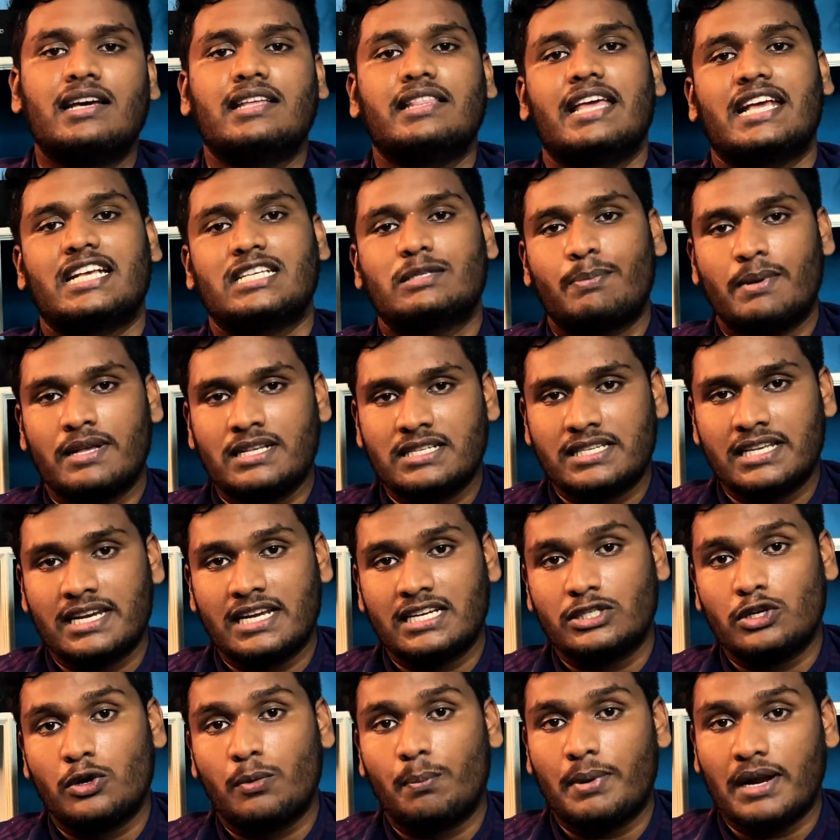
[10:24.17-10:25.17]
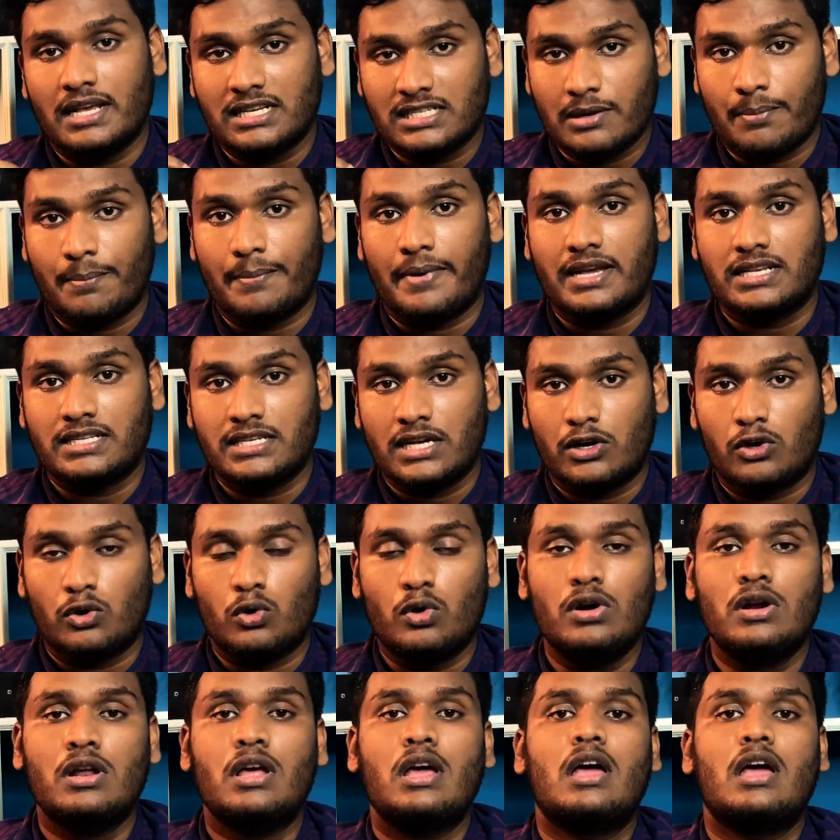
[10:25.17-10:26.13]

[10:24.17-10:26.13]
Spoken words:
the expense ratio plays a major role